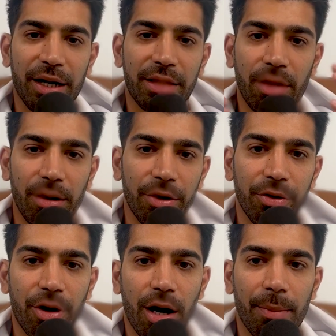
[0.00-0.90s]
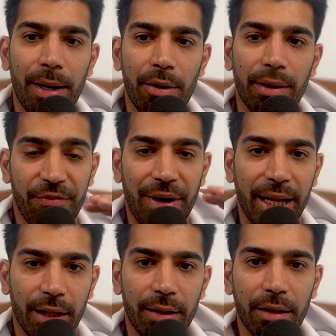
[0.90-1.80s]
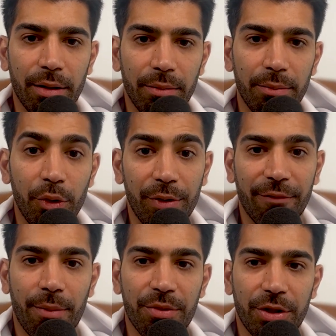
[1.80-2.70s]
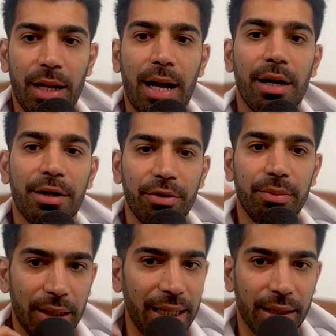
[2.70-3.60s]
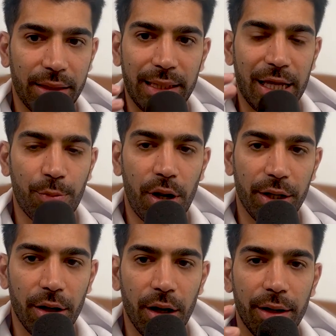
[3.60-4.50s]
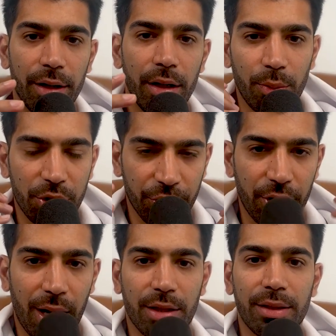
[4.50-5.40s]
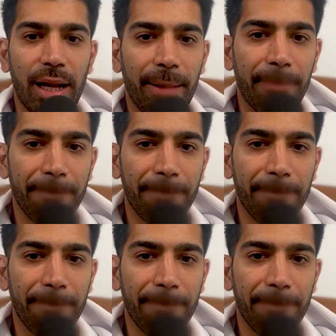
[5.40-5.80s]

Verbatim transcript: I saw you talk about Frank moving from Solana to E T H slash Polygon. What's your thoughts on that?